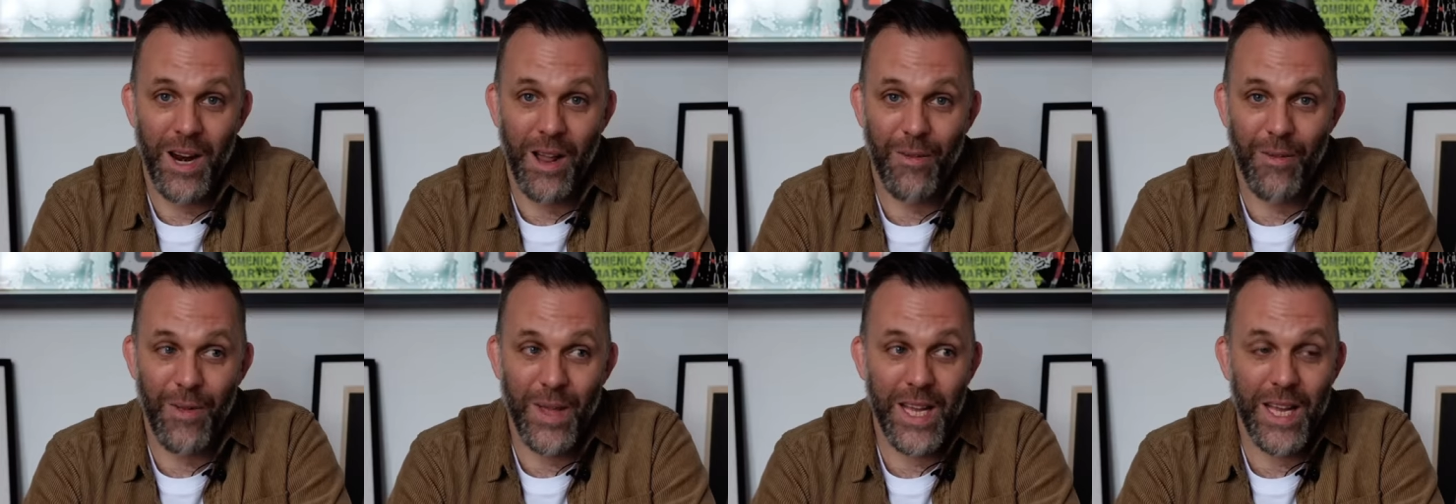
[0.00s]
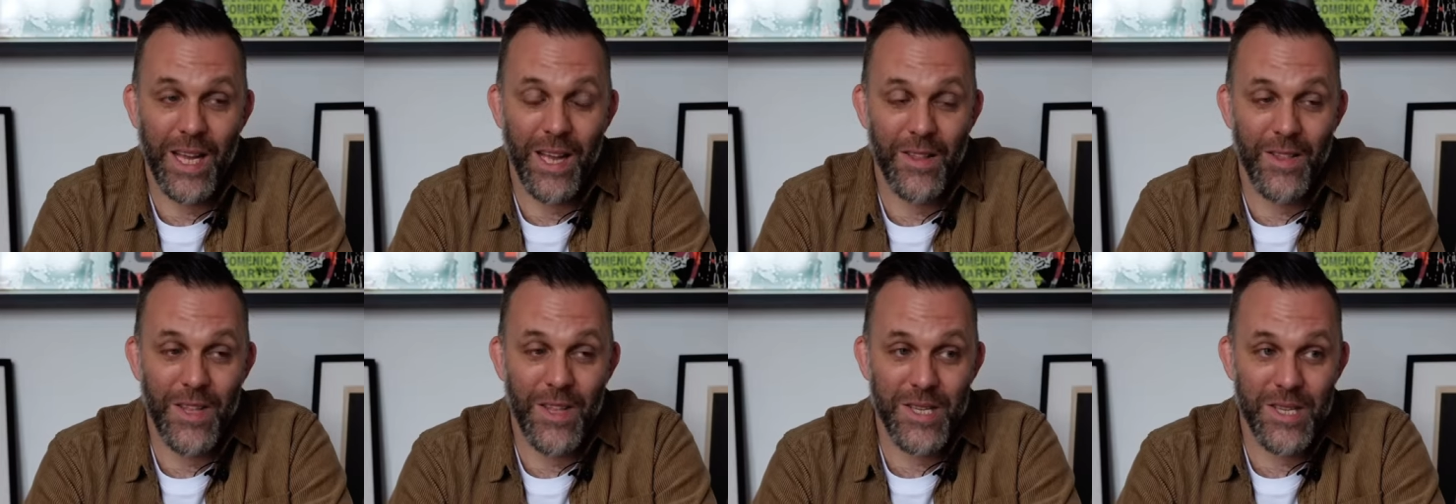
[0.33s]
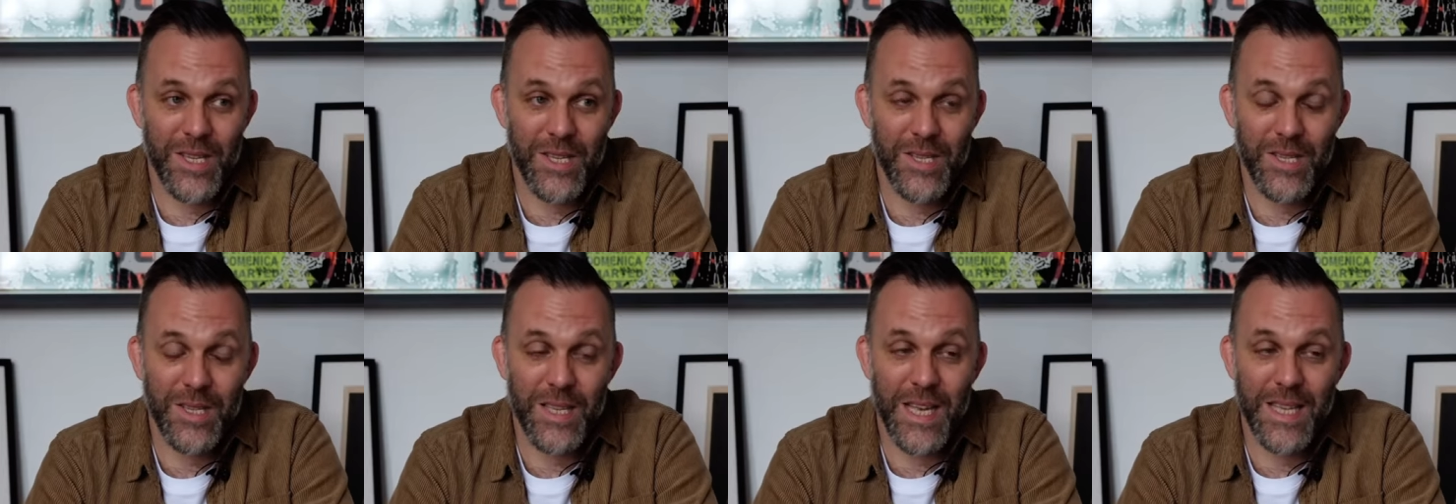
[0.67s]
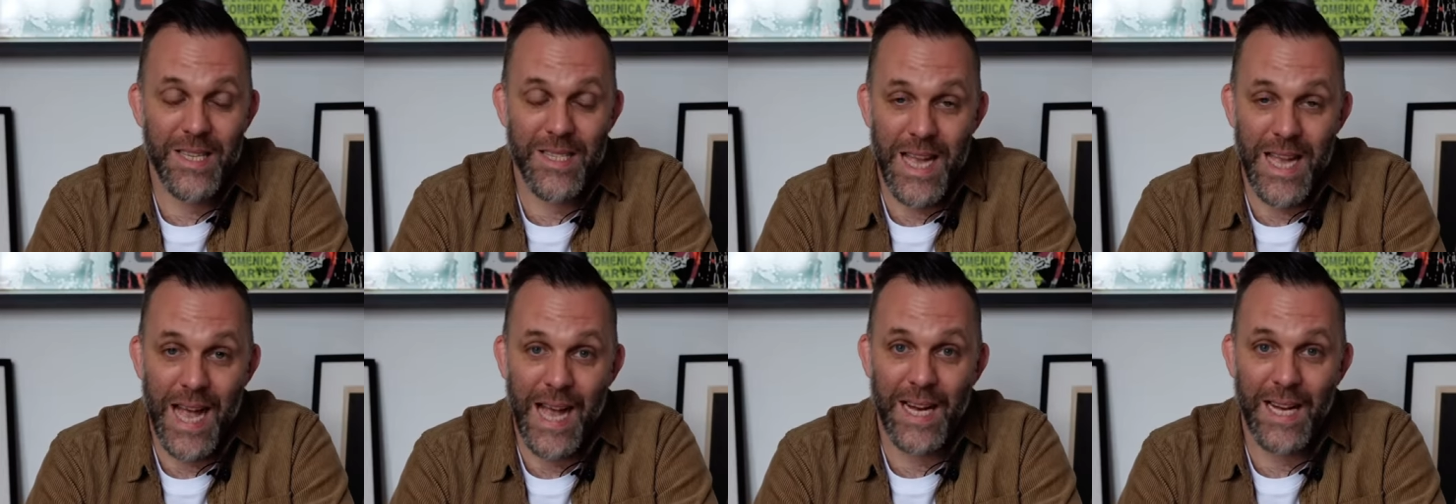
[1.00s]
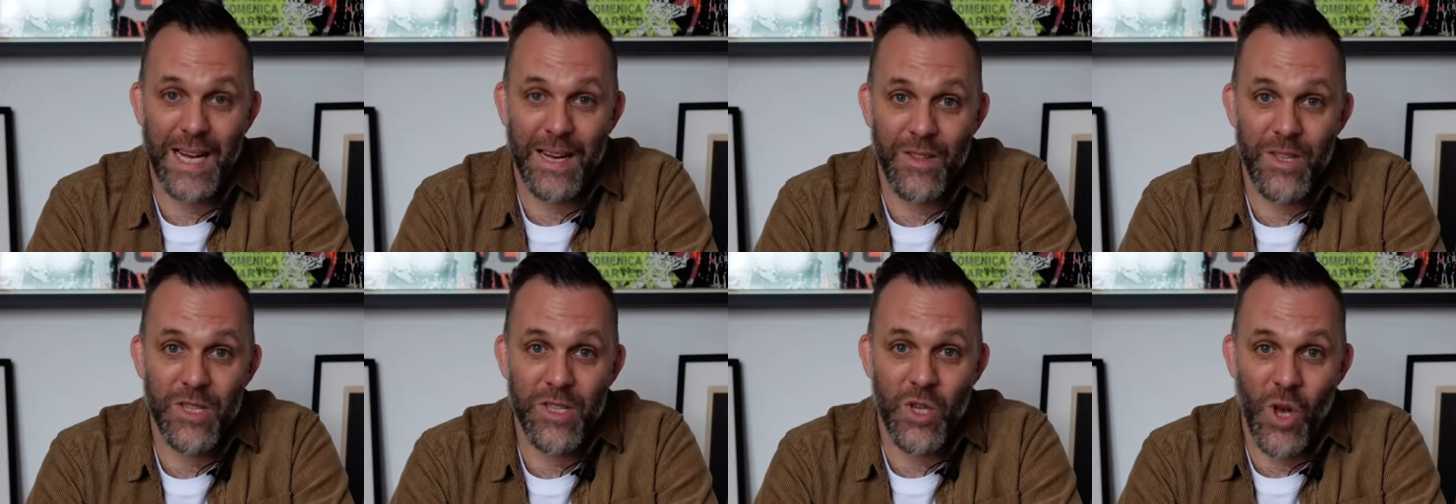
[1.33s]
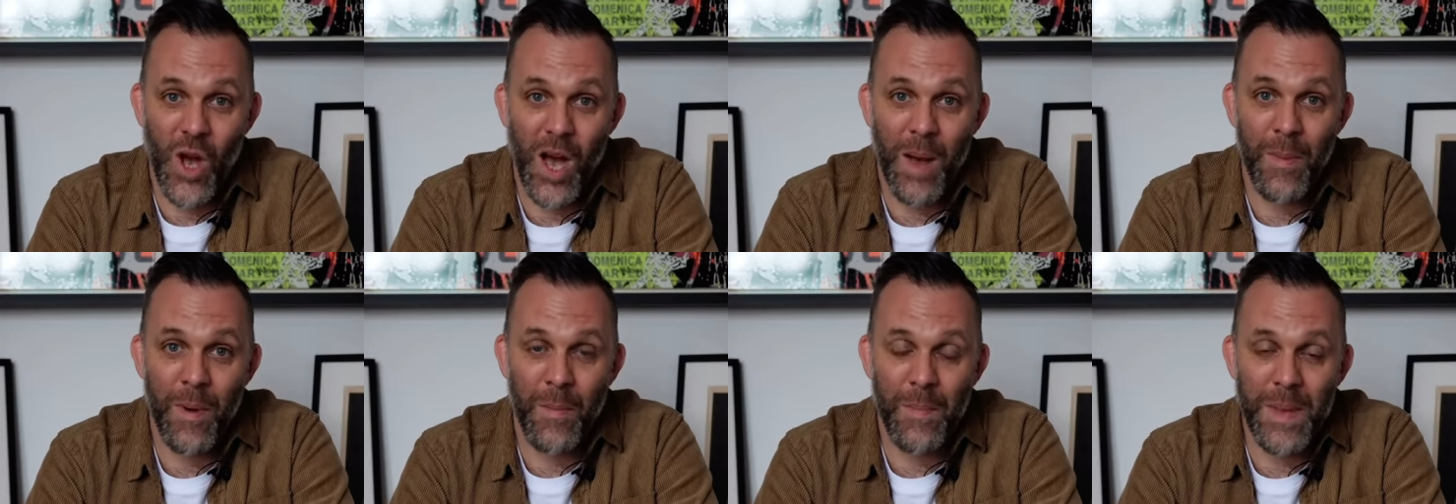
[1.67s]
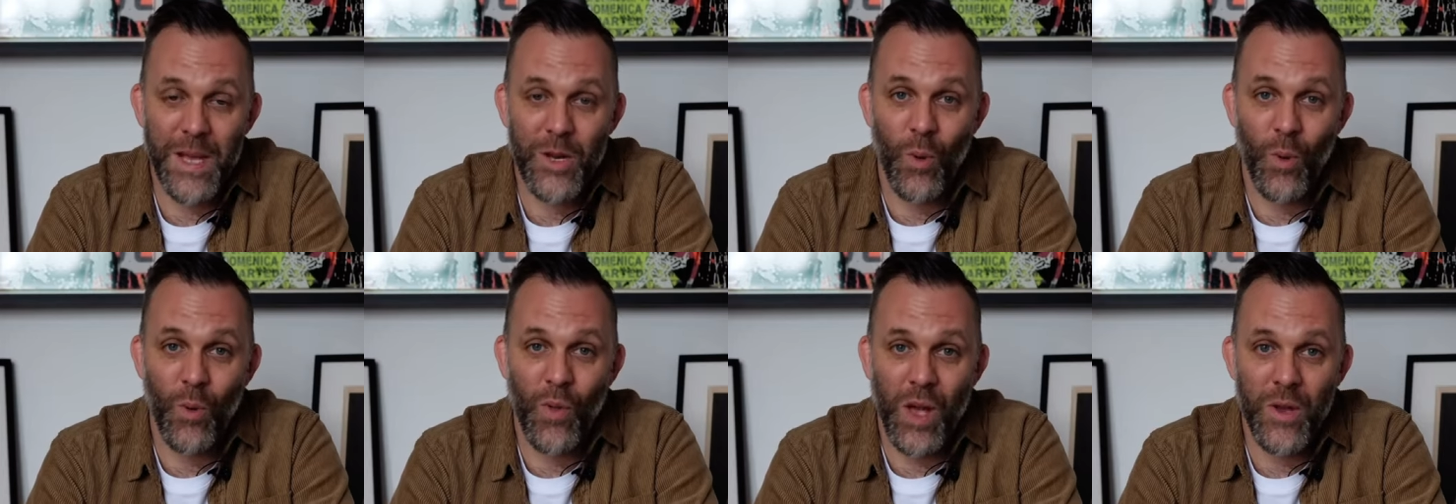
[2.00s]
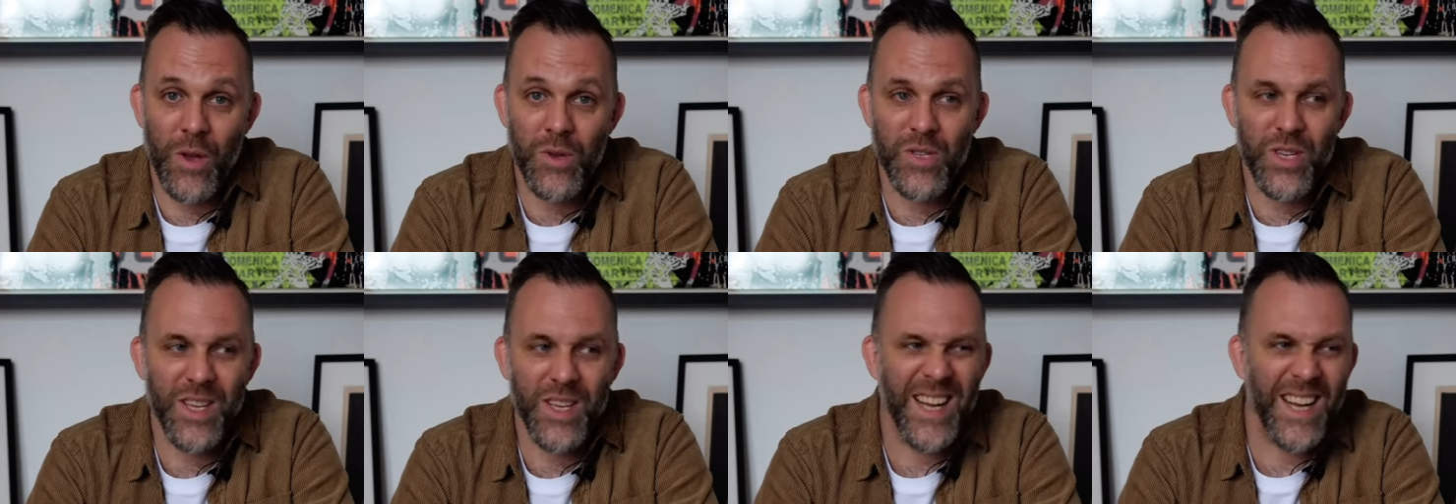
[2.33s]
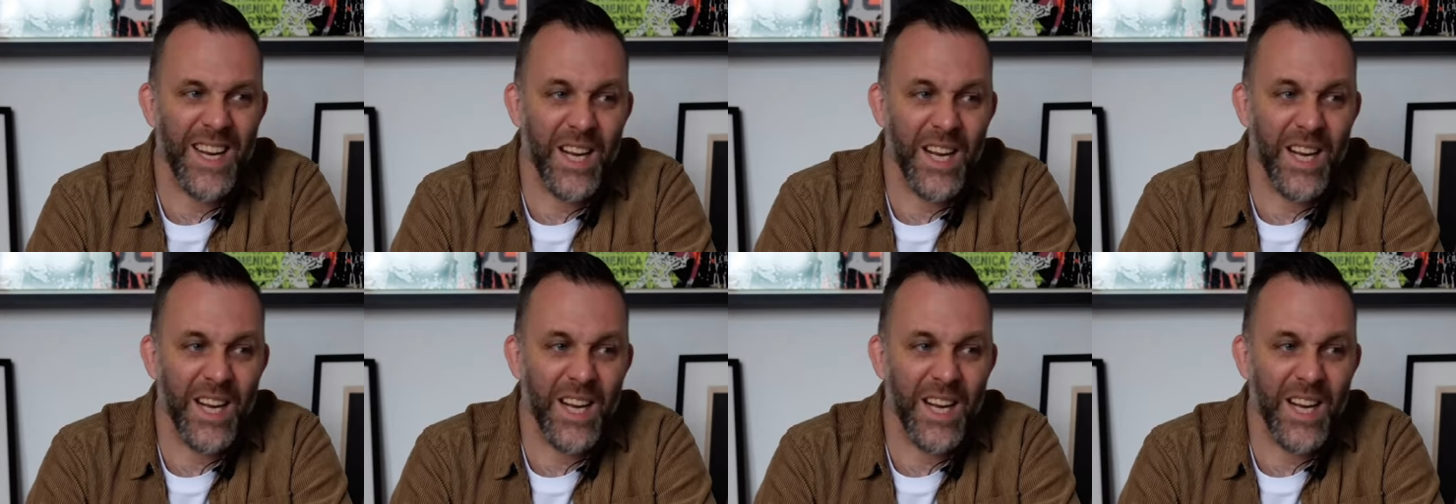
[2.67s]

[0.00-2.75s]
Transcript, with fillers: And I think this is exactly the time amid all those